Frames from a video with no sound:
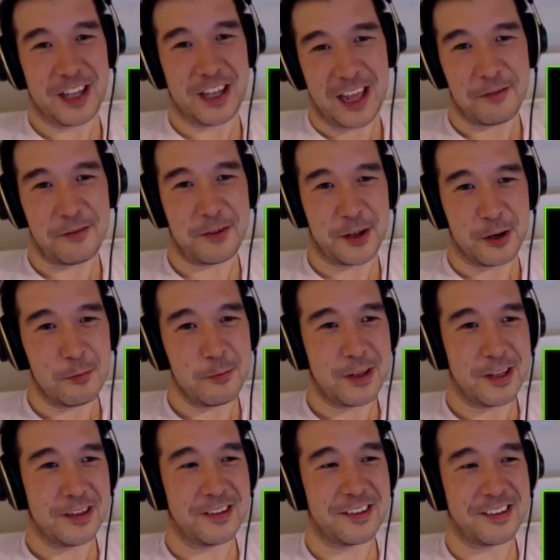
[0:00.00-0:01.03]
that film,
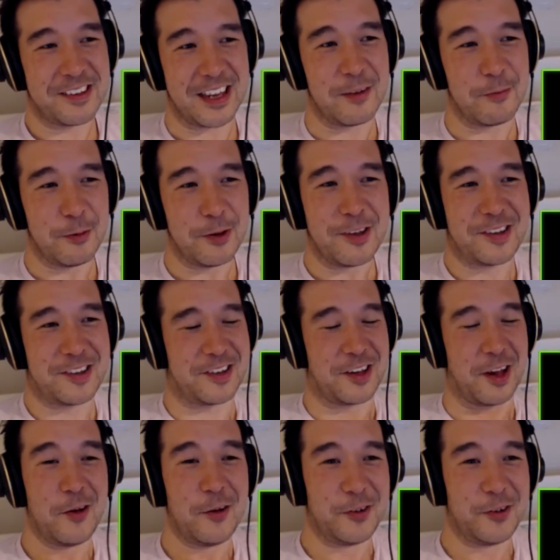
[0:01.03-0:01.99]
because it was so